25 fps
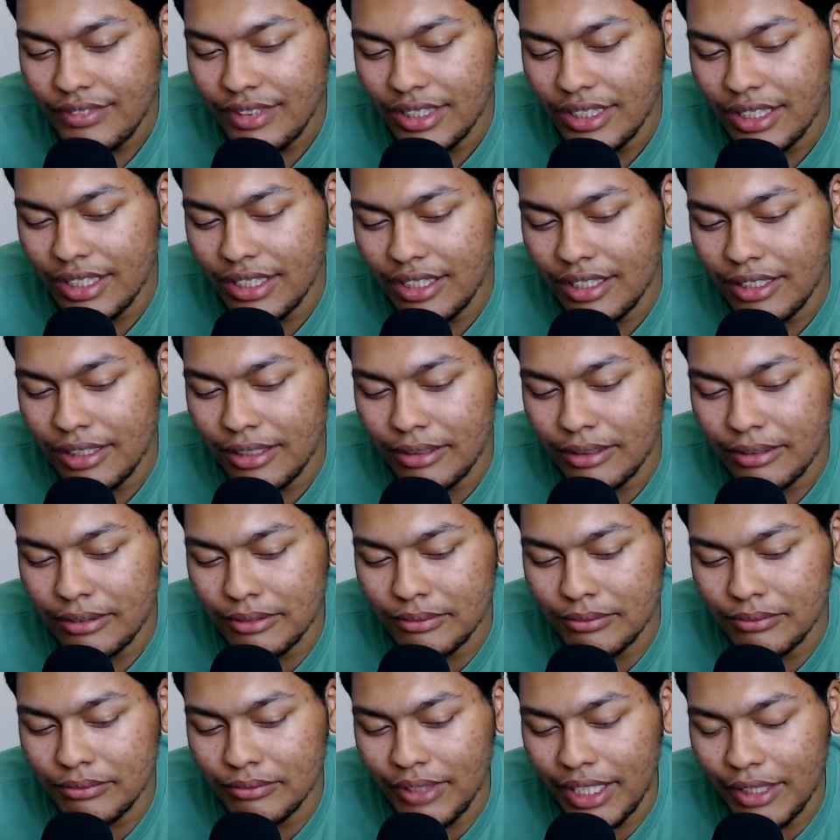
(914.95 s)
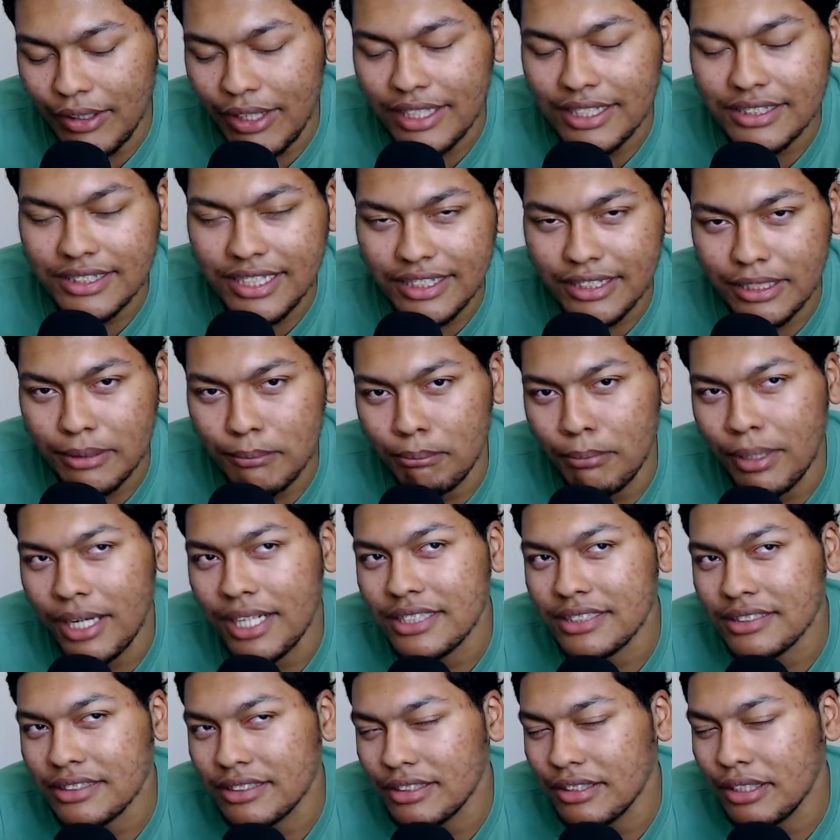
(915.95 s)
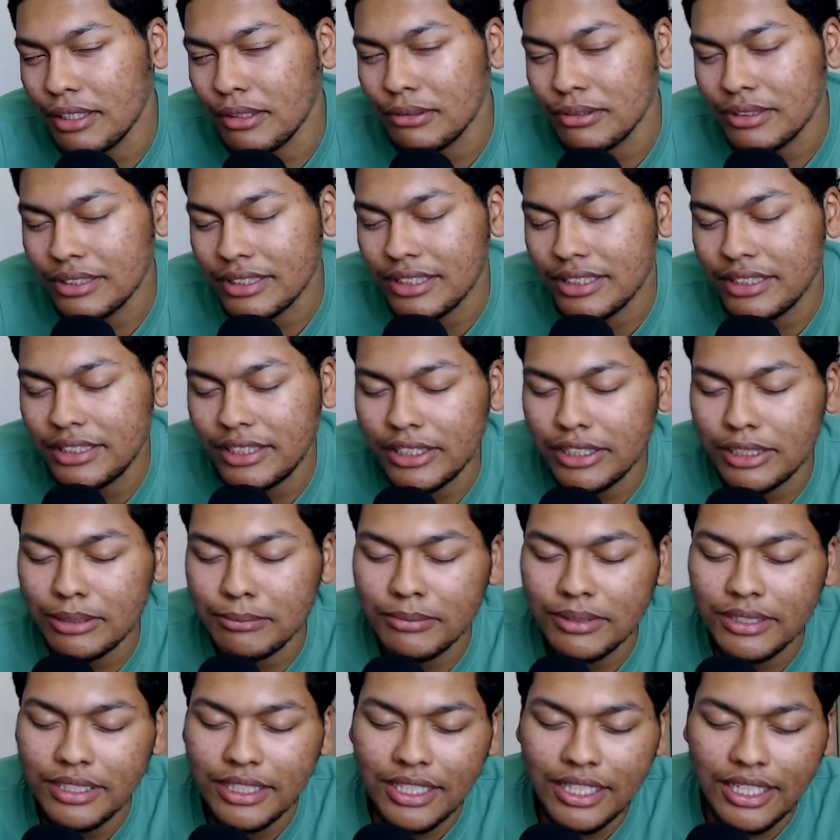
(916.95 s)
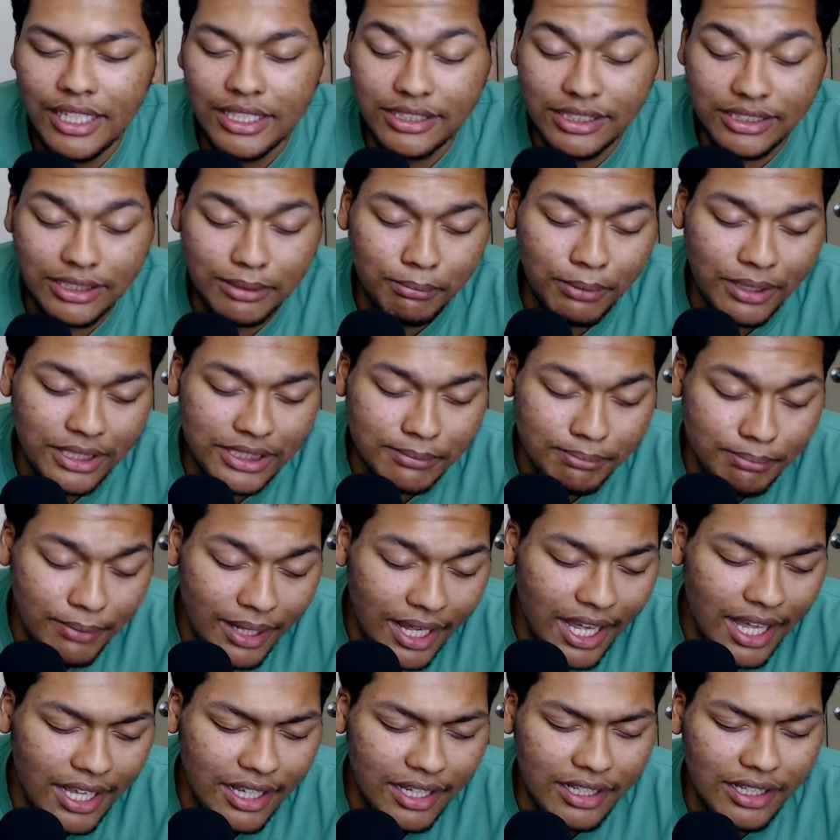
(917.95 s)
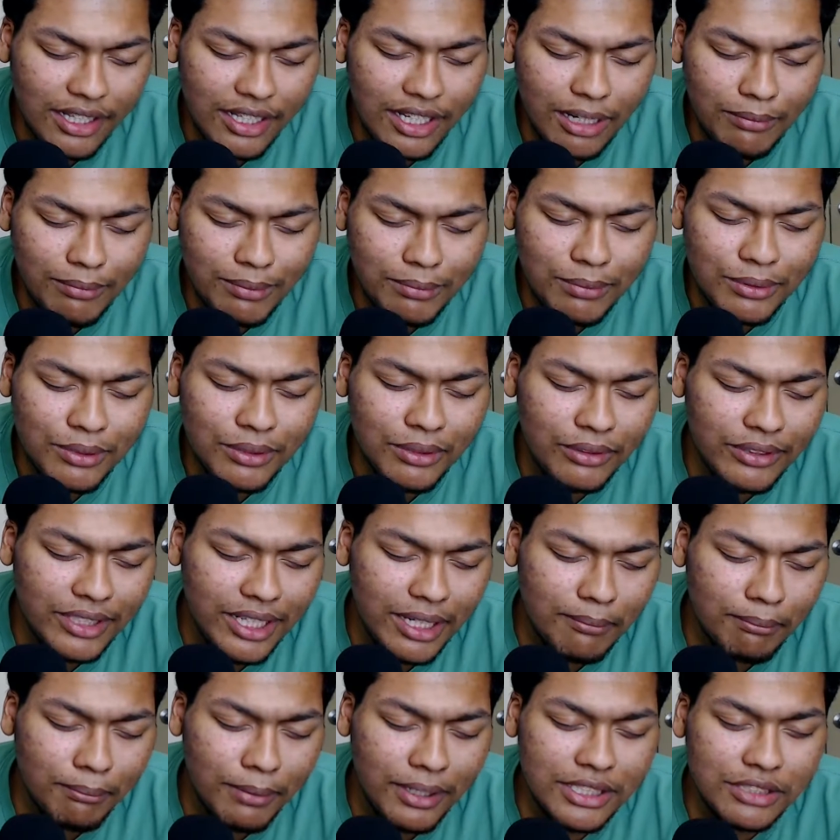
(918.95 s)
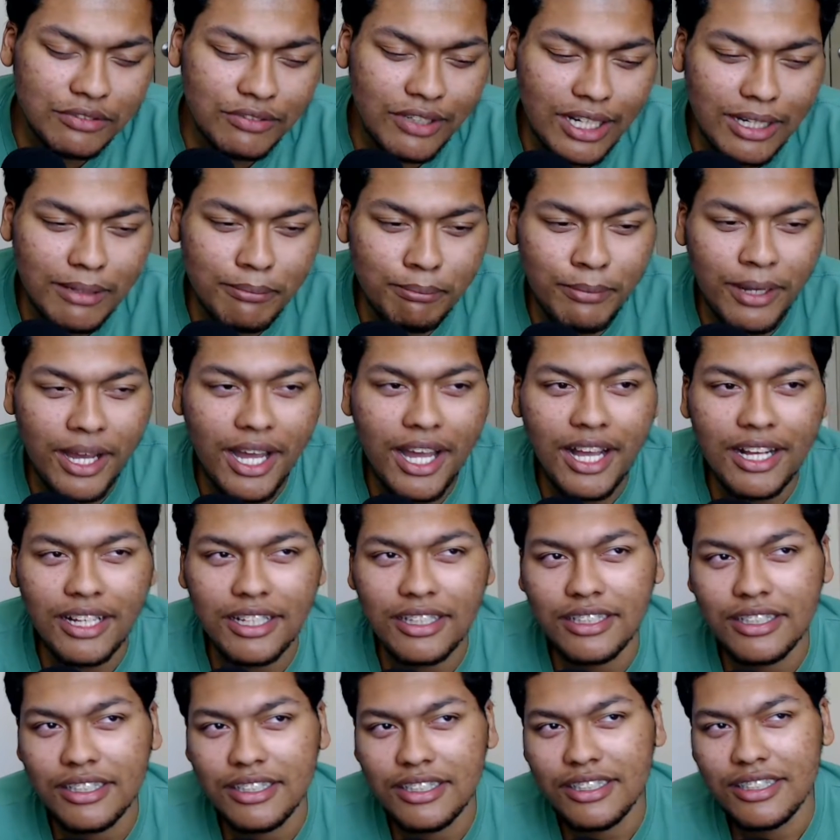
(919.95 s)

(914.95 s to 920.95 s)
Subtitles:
like I had to take the bus to go to the gym, take the bus back, and I remember on that bus ride back,